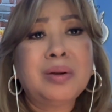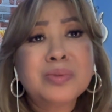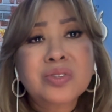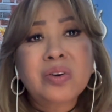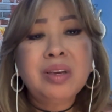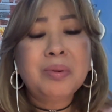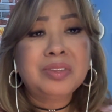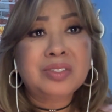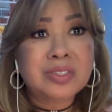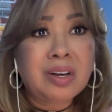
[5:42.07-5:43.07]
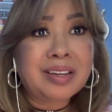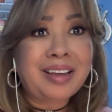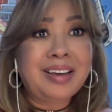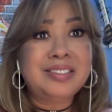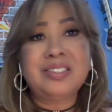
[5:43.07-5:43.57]
I'm sorry about the dog,
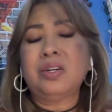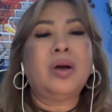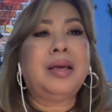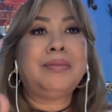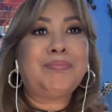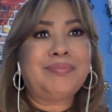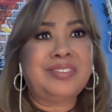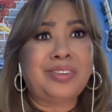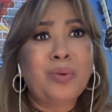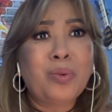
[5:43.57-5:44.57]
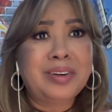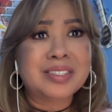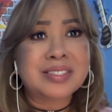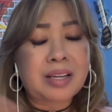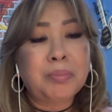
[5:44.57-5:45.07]
guys. You know, I don't want to
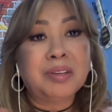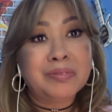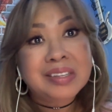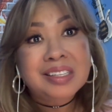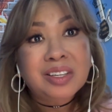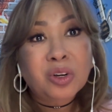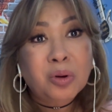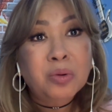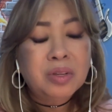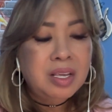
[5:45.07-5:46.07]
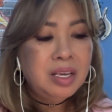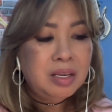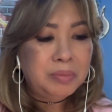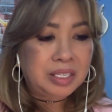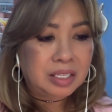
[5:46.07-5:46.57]
stop the video
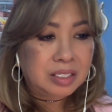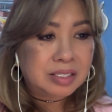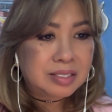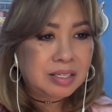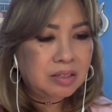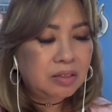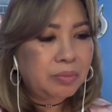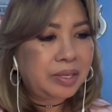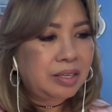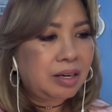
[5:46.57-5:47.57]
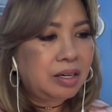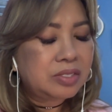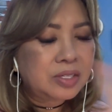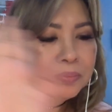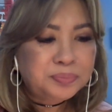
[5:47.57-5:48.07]
because, oh my
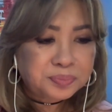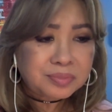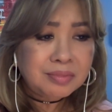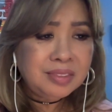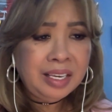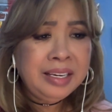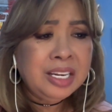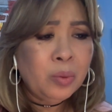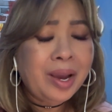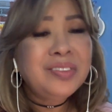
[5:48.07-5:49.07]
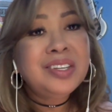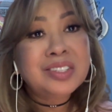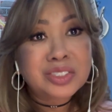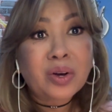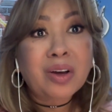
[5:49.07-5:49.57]
gosh. Anyway, I think
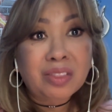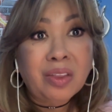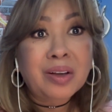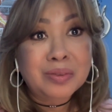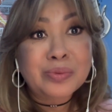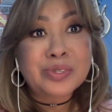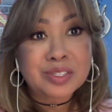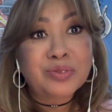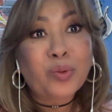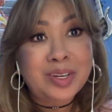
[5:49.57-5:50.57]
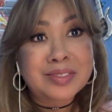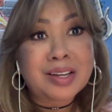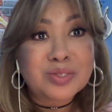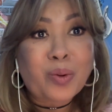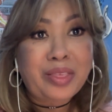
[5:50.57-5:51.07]
the dog loves his voice.
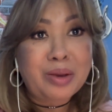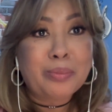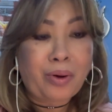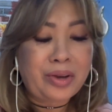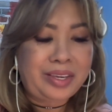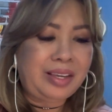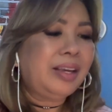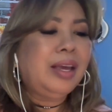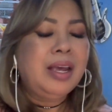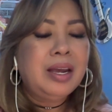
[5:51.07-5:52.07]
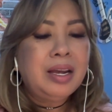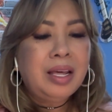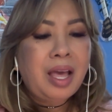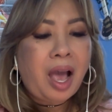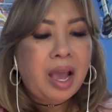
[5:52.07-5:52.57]
That's why they're barking.
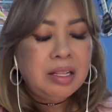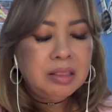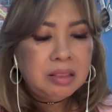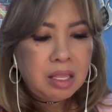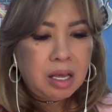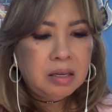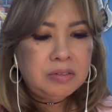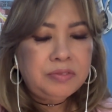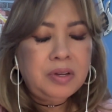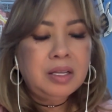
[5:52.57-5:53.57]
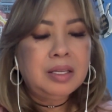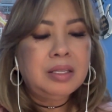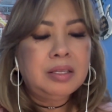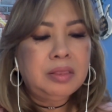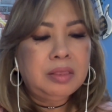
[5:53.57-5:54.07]
I love
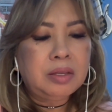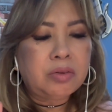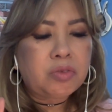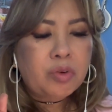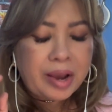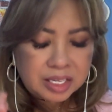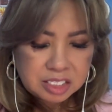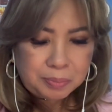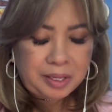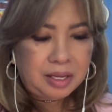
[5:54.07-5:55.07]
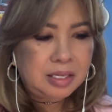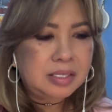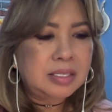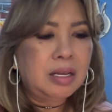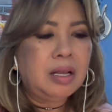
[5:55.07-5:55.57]
the
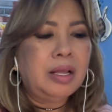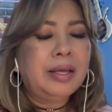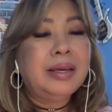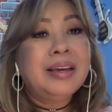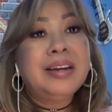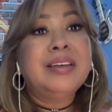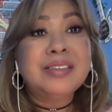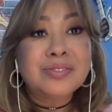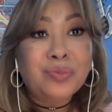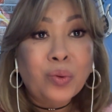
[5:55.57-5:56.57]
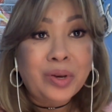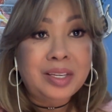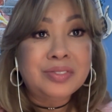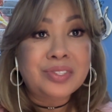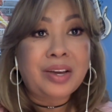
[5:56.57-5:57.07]
raspiness in his
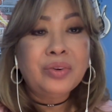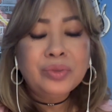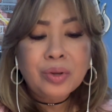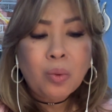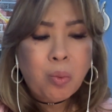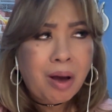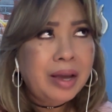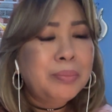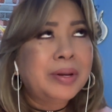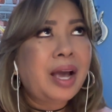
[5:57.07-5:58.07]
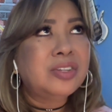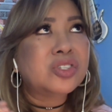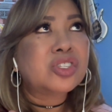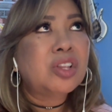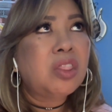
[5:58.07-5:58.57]
voice. I don't know why, but I
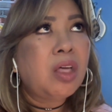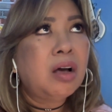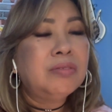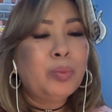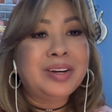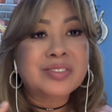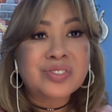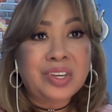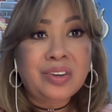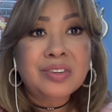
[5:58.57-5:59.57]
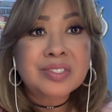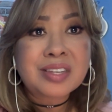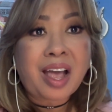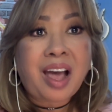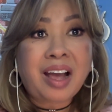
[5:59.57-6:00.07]
just love when singers
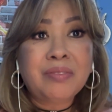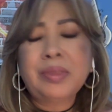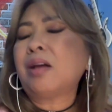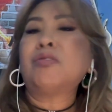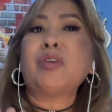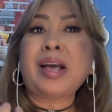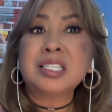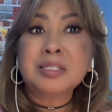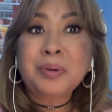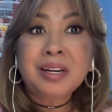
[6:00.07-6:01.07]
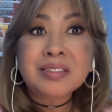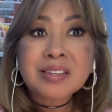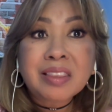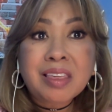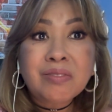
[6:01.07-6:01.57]
have that raspiness
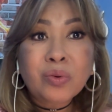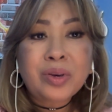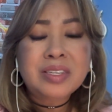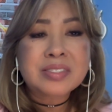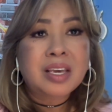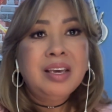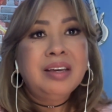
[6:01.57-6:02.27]
in their voice.